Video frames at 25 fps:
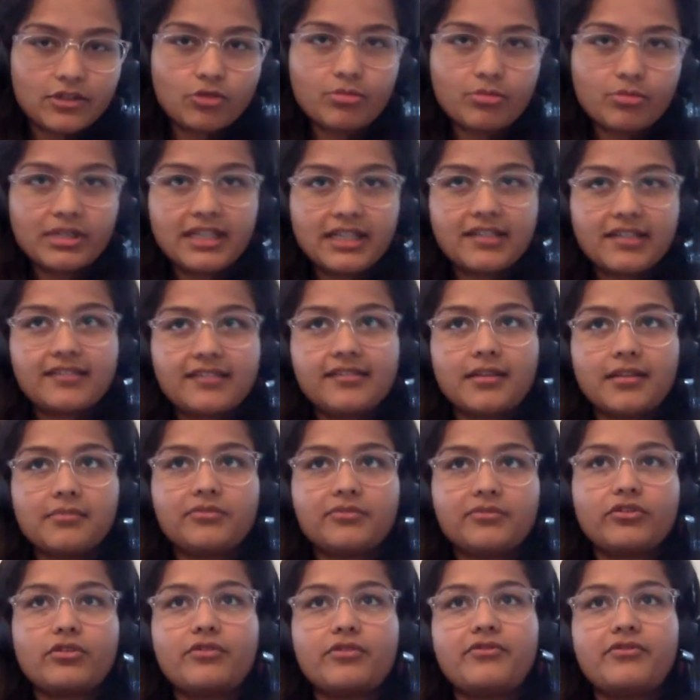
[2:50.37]
to build
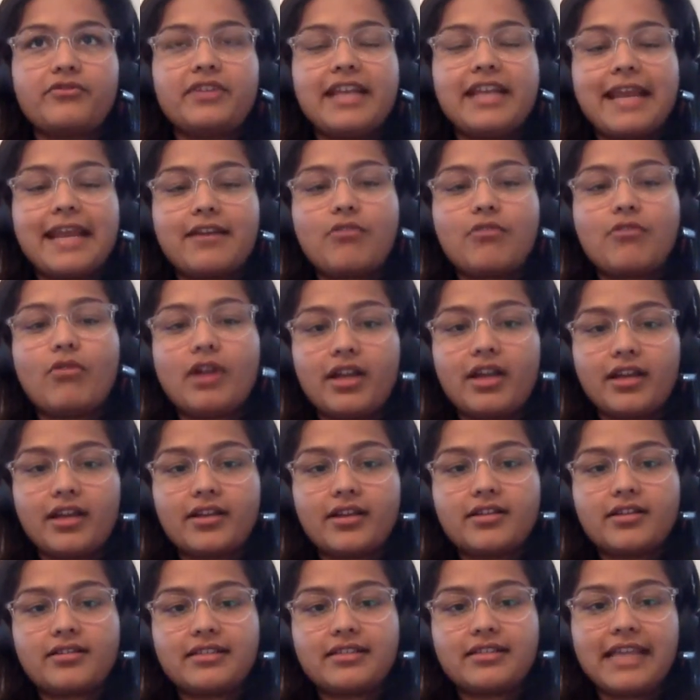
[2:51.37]
some sort of a
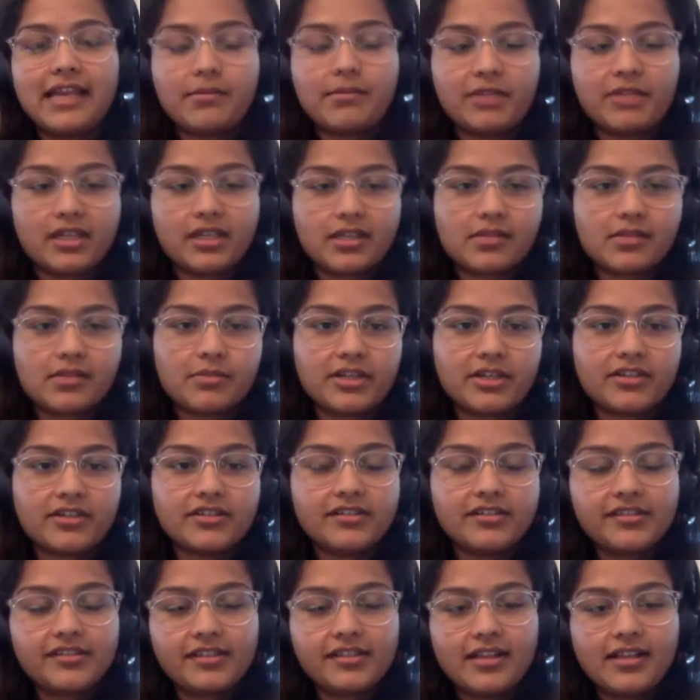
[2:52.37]
networked gaming
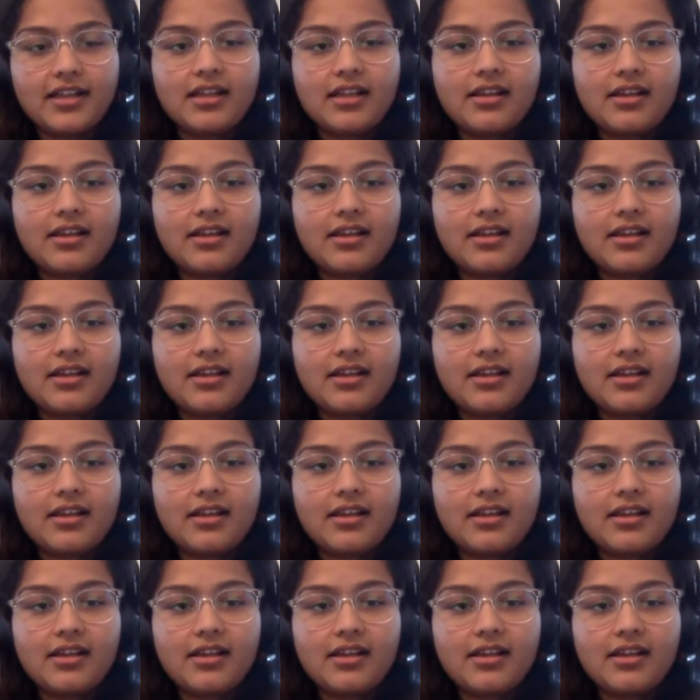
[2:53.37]
experience,